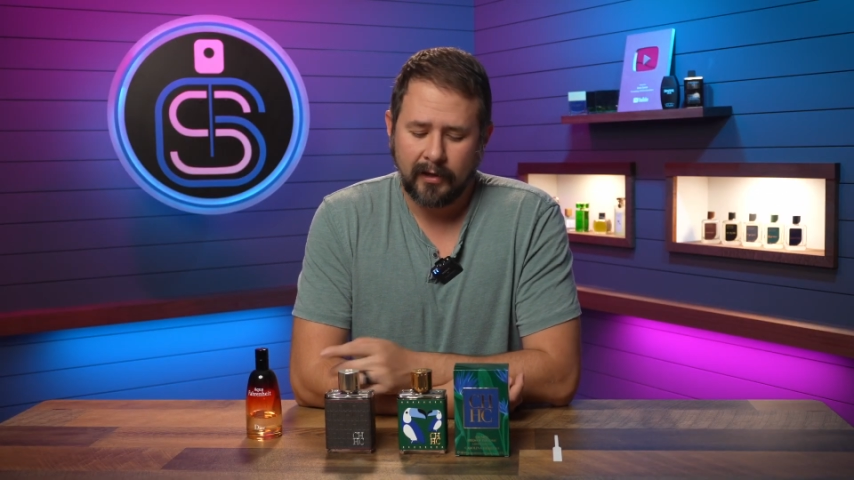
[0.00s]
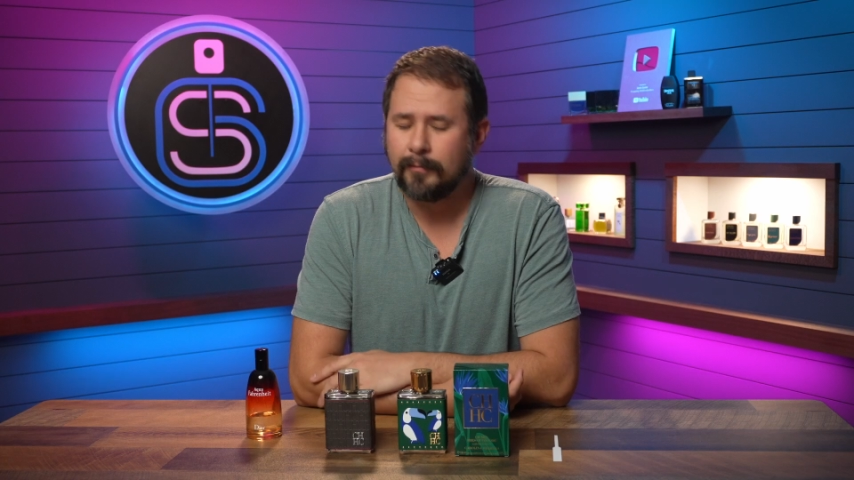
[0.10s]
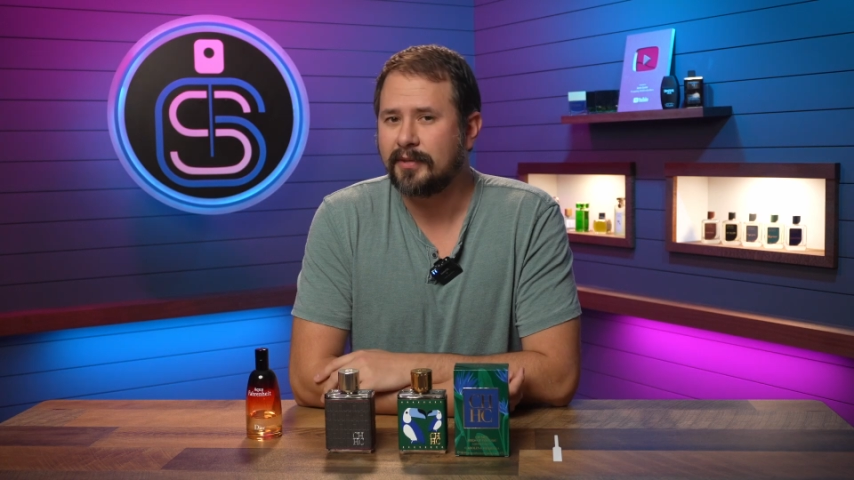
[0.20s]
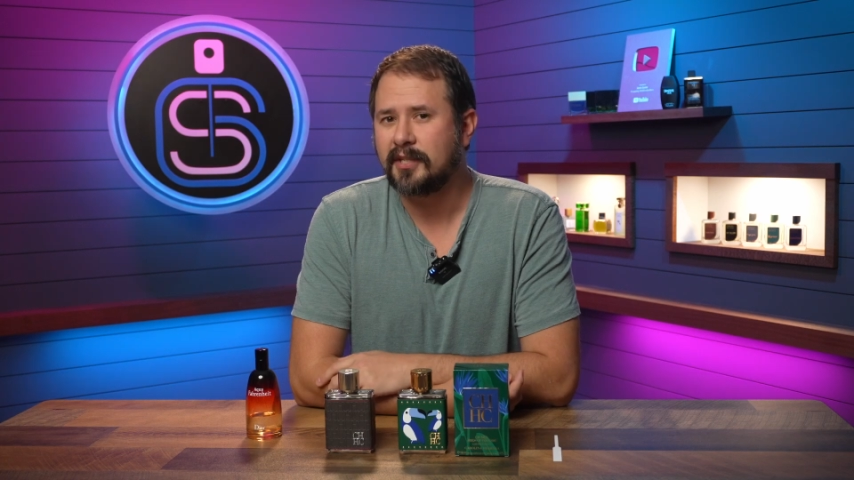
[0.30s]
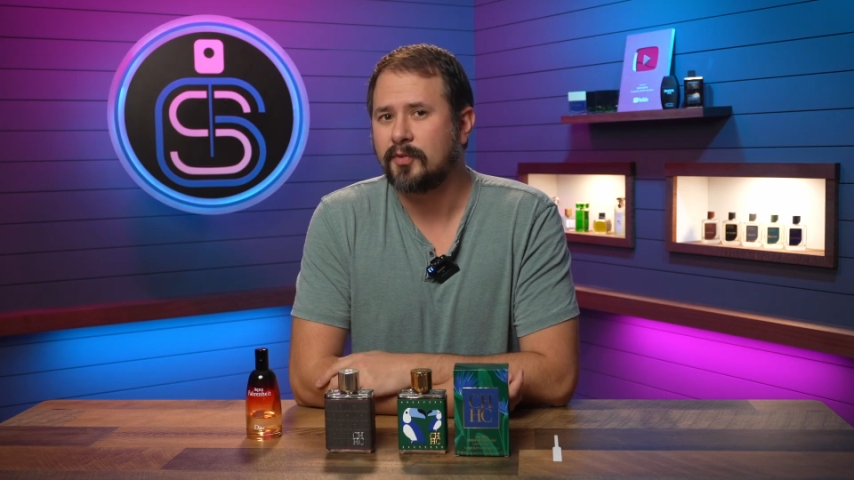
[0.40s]

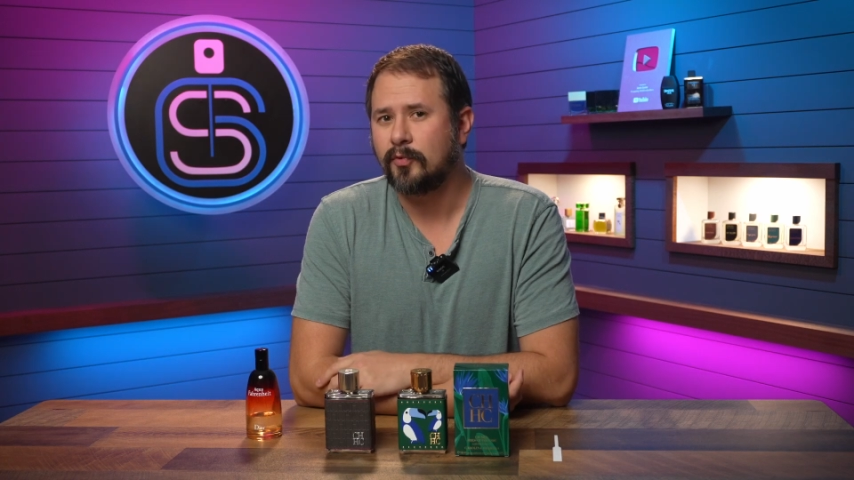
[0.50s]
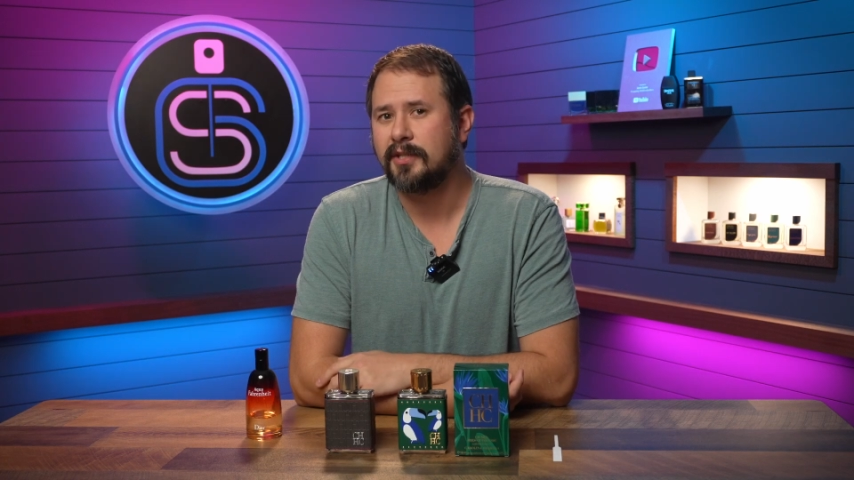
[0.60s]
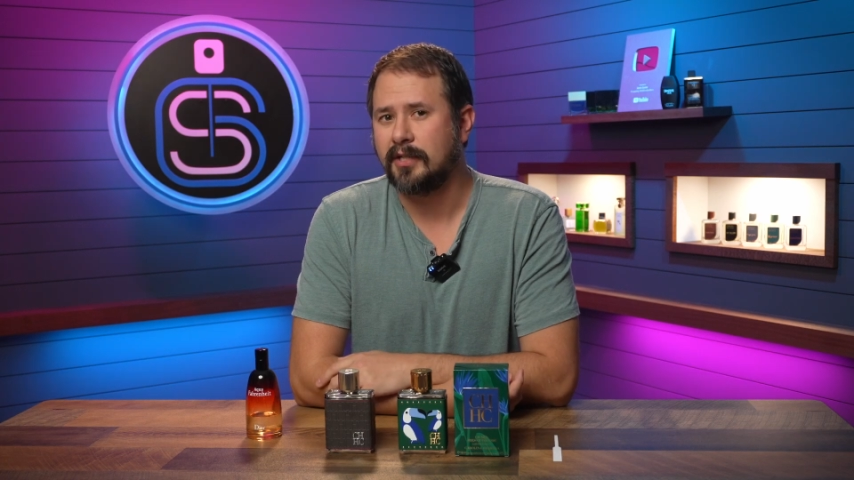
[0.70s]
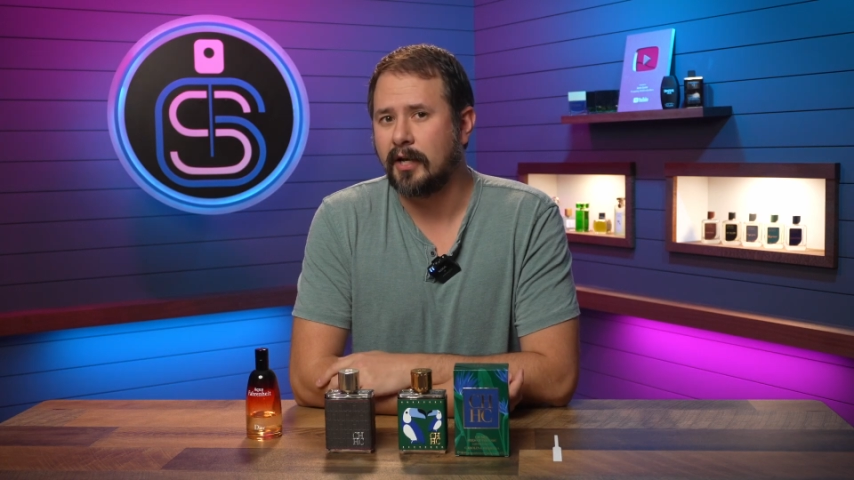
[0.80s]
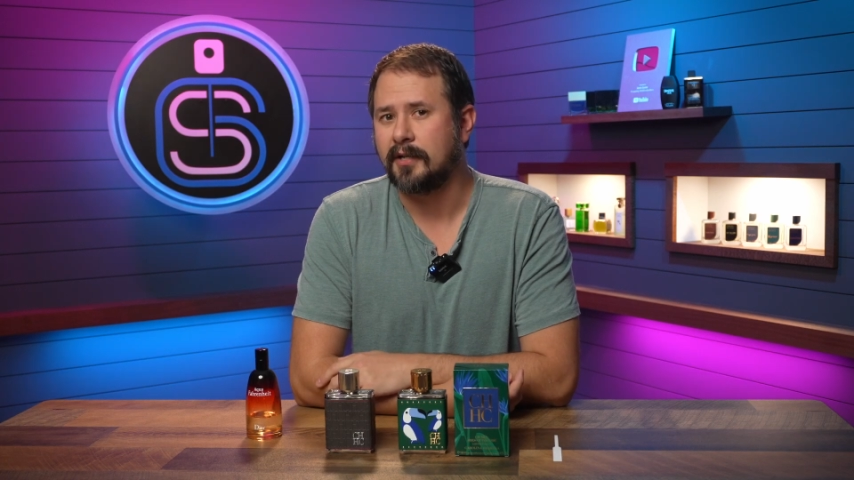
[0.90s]
but this one
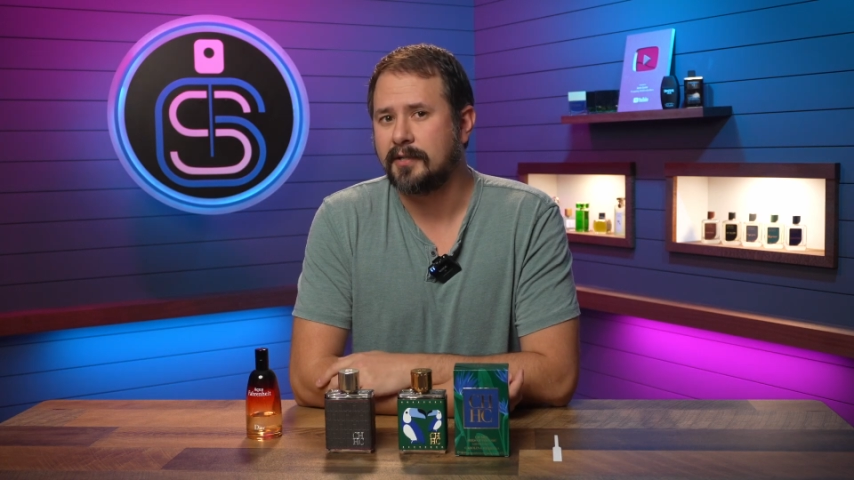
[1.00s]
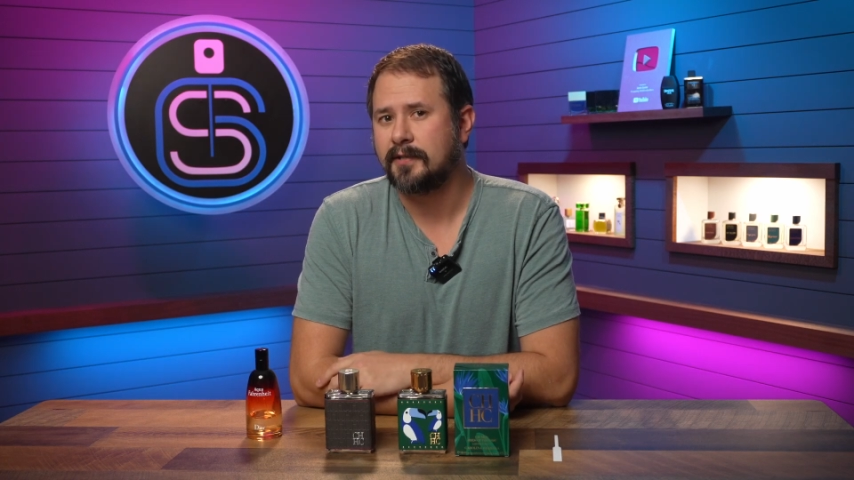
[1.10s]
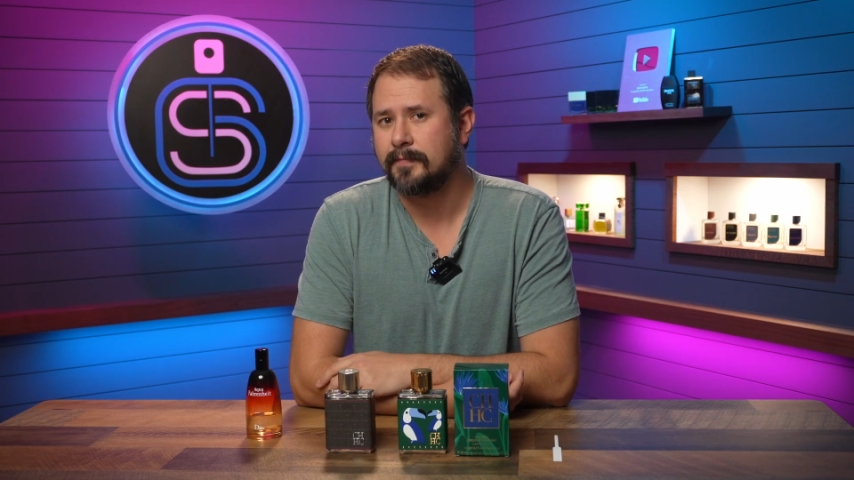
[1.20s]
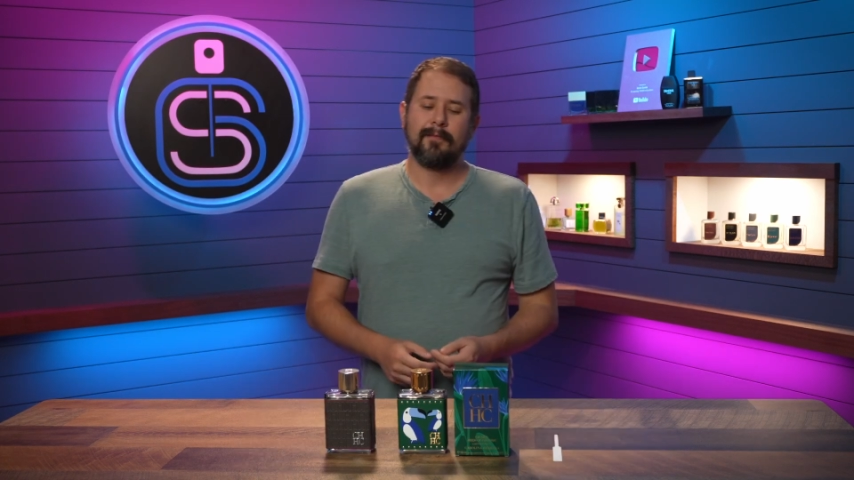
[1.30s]
does.